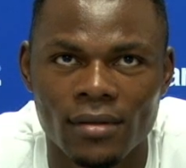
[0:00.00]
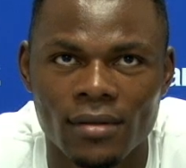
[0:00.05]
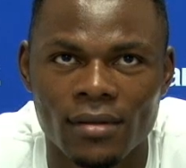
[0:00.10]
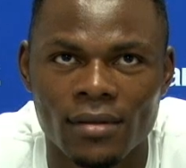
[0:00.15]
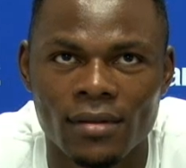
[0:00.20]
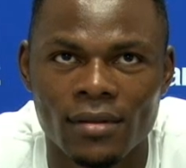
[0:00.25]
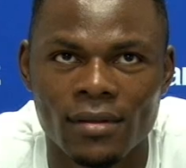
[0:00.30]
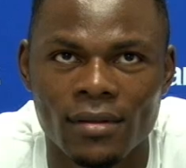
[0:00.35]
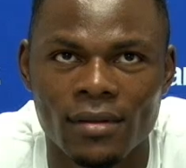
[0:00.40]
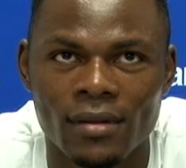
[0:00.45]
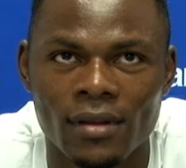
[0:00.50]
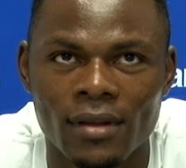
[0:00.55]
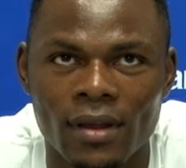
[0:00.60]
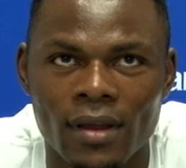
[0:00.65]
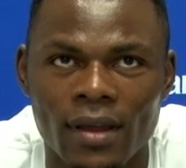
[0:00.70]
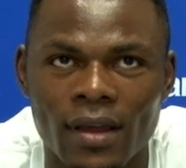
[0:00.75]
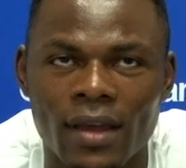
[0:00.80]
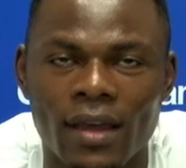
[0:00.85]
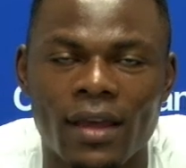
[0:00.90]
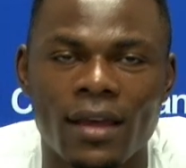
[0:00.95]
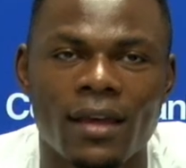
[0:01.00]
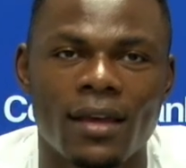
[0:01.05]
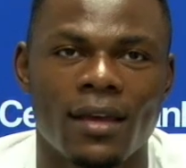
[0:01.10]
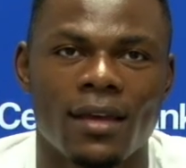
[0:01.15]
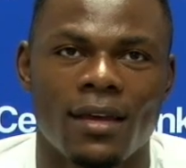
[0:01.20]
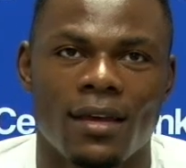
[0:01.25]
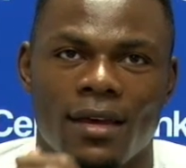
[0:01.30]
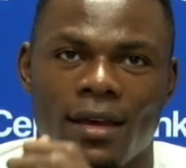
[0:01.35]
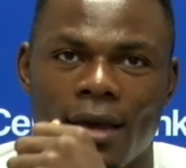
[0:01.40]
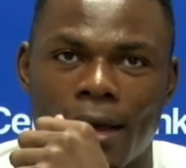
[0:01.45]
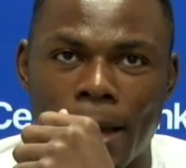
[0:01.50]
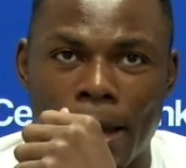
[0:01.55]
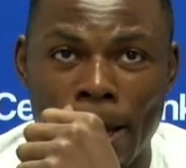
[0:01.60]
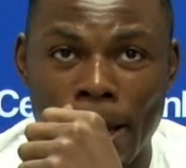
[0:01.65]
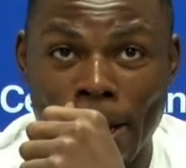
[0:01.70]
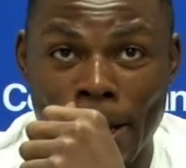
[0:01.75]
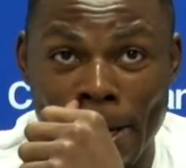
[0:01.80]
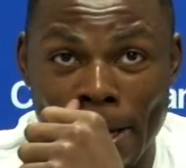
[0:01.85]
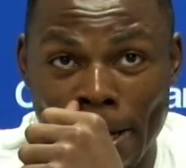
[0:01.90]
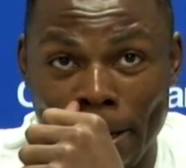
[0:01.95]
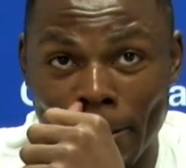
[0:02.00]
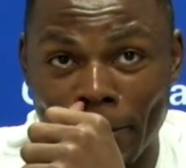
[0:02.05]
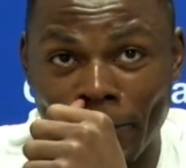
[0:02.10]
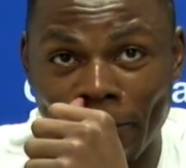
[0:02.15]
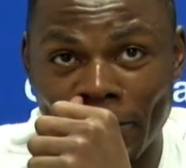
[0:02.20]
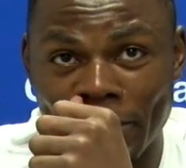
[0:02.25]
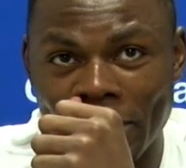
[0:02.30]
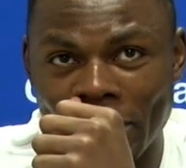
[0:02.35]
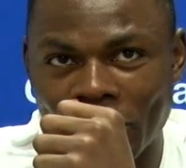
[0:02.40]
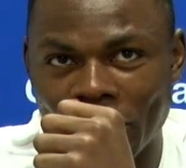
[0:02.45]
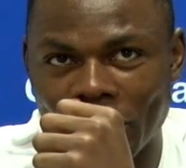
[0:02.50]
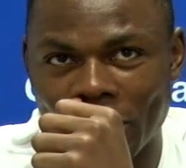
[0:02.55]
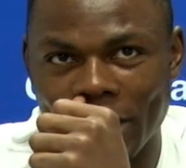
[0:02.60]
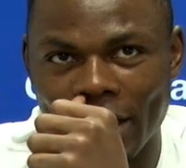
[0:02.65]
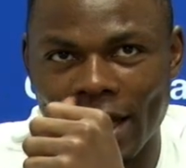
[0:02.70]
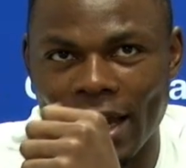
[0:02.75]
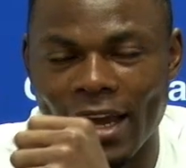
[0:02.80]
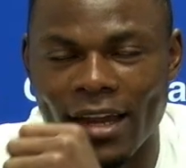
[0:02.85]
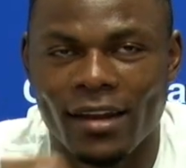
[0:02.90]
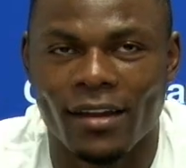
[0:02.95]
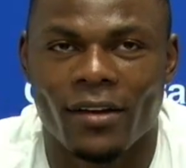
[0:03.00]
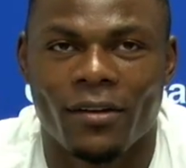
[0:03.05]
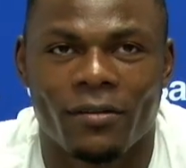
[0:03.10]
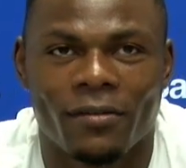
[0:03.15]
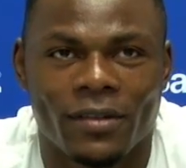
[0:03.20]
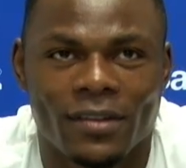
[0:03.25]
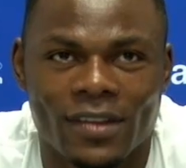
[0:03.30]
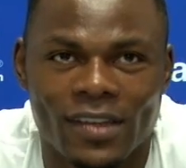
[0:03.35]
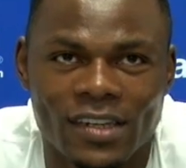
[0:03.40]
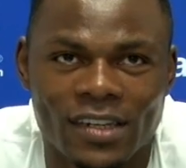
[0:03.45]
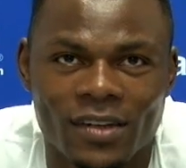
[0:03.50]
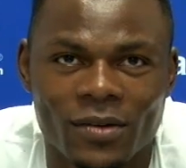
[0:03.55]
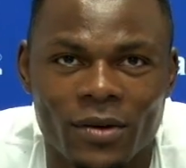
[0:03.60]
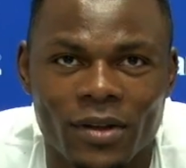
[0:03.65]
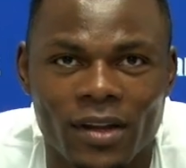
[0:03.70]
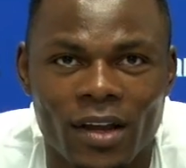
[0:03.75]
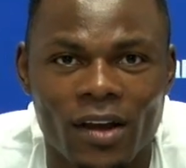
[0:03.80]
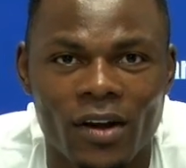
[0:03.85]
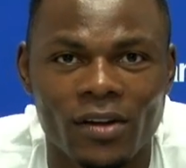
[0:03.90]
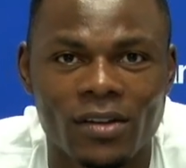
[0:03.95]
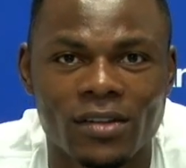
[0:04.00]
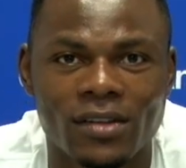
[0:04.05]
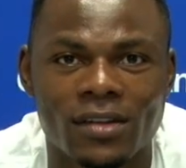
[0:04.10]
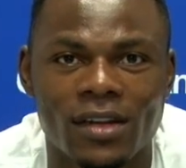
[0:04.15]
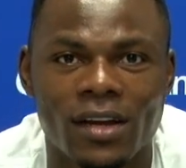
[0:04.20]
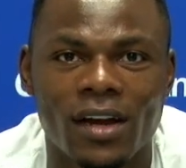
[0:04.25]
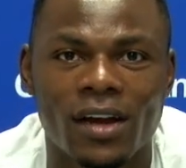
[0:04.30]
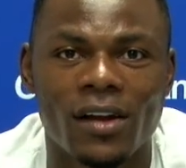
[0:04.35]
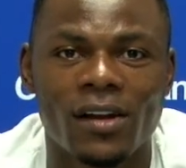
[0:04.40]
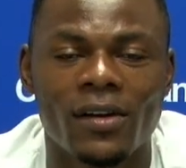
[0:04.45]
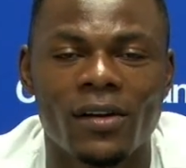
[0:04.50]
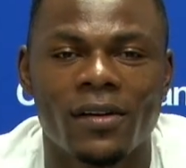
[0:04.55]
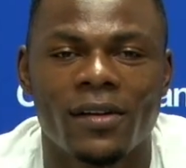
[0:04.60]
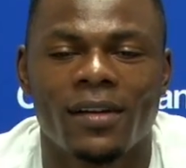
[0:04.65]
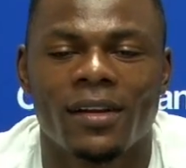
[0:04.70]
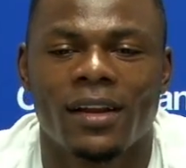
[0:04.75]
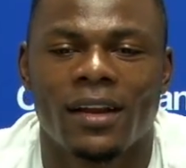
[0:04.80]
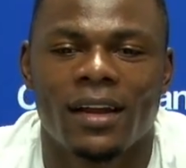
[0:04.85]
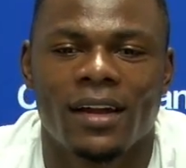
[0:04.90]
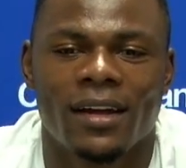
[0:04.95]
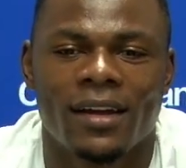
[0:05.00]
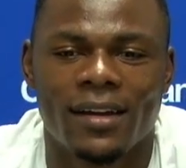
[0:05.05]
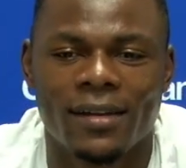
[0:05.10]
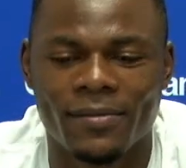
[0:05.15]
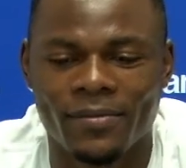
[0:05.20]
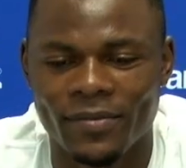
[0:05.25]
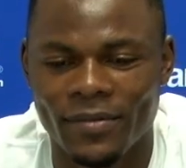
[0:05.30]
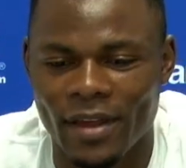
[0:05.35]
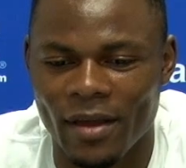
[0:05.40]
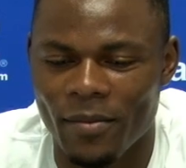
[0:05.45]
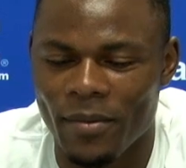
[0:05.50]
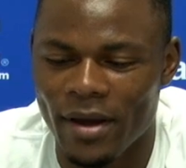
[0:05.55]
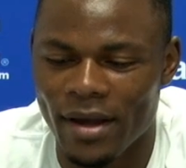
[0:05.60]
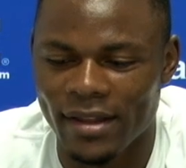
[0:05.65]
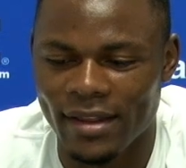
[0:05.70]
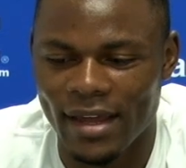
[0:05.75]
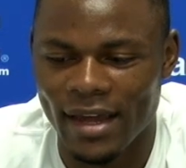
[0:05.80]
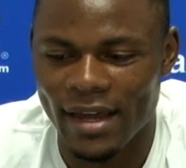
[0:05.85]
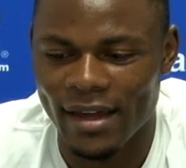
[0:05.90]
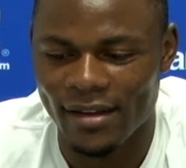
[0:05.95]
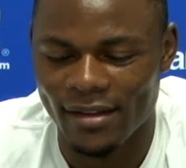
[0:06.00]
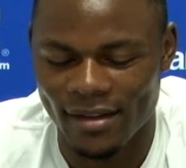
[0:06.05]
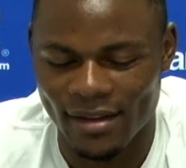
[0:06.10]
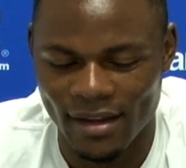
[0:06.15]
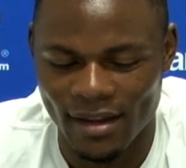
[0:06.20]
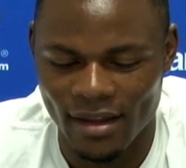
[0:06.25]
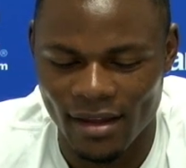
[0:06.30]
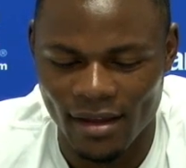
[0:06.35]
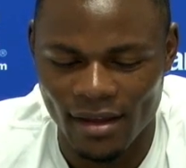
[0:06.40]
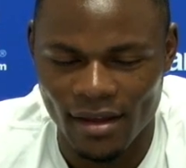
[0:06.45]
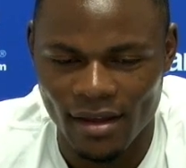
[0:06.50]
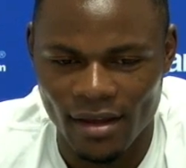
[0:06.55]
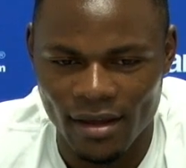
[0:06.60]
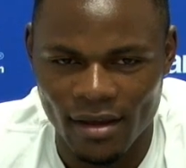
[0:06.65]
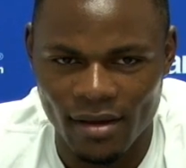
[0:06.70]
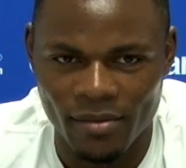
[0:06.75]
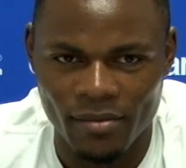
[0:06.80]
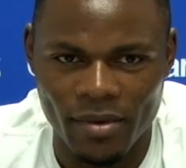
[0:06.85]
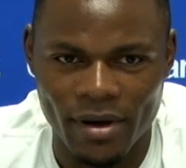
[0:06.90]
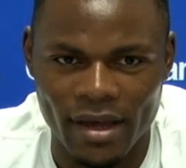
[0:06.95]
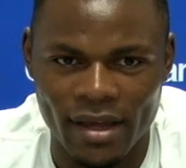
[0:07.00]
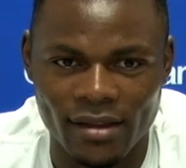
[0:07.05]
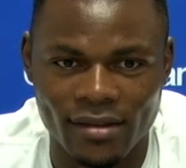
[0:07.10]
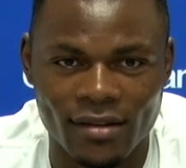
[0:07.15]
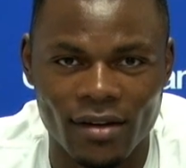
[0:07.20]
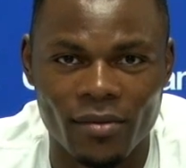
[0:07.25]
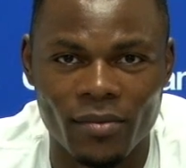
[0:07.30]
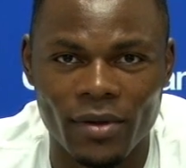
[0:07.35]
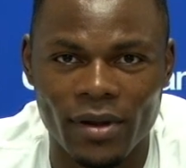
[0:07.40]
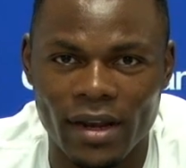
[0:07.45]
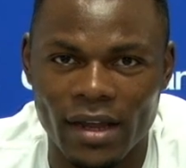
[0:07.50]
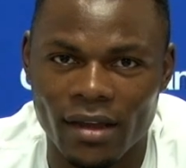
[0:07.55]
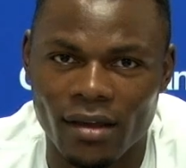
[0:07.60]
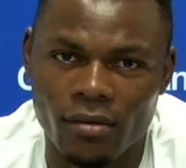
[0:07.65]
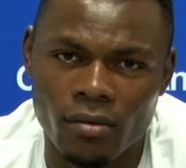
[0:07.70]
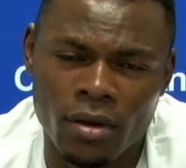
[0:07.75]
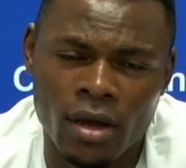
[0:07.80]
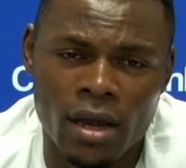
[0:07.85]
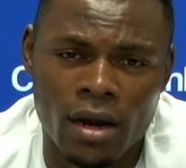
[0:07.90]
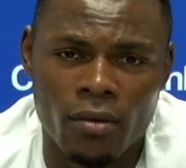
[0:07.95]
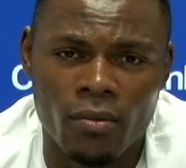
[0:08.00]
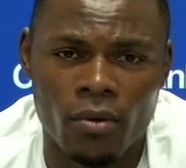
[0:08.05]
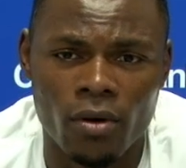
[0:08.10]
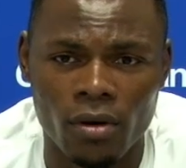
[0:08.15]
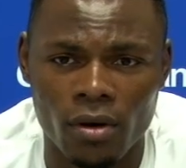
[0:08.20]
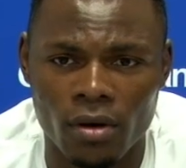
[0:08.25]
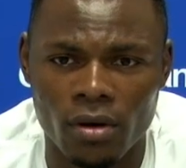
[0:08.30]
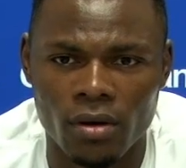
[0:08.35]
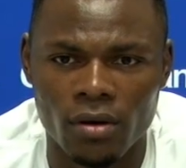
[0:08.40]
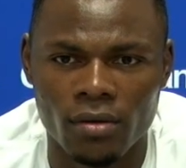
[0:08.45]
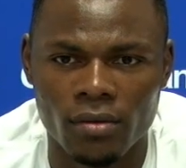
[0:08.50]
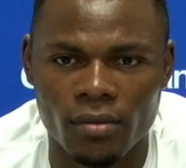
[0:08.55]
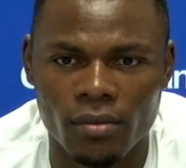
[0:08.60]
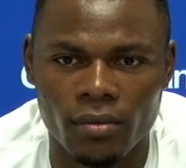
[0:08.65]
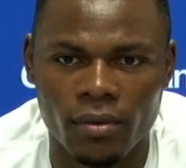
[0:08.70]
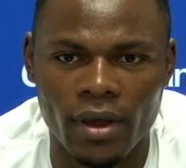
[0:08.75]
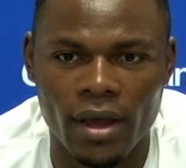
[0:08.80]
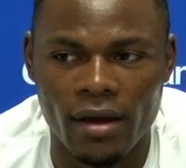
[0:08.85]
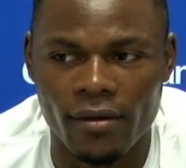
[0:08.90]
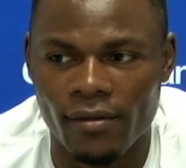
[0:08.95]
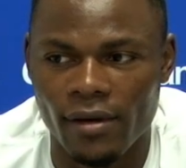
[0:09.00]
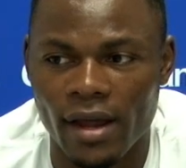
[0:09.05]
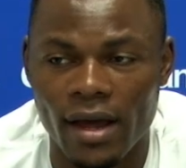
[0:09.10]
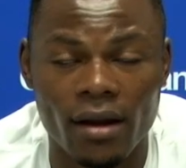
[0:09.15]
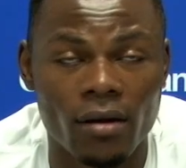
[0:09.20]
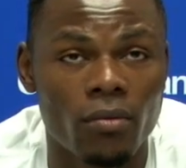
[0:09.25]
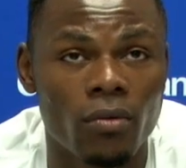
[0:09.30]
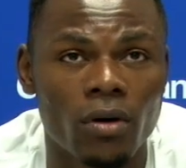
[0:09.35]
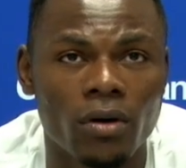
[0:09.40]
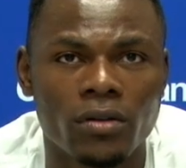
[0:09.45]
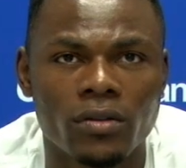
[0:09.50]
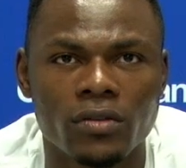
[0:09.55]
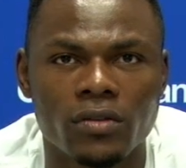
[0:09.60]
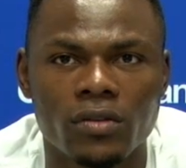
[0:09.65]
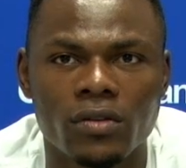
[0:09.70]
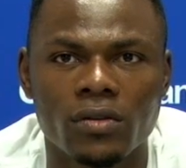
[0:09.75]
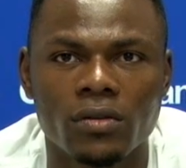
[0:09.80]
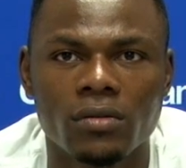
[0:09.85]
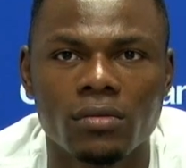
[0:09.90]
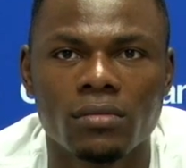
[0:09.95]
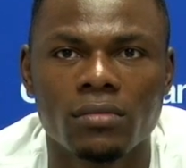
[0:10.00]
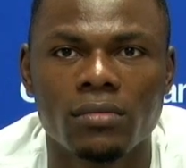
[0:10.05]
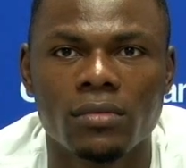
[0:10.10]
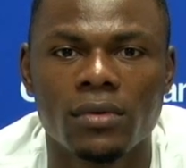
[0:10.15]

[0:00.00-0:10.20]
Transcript: year. Uh, like for this year, I had a conversation with Coach Cal uh, about that, but he told me like we gotta work we have a lot of work to do.